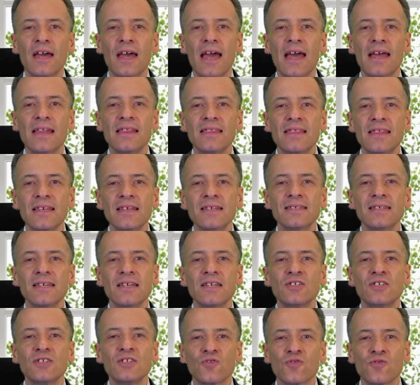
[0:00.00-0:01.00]
And this
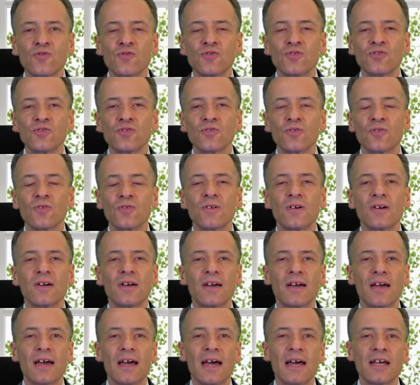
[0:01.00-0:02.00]
is crucial,
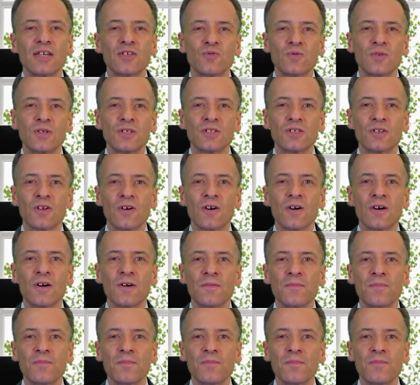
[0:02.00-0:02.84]
as we saw.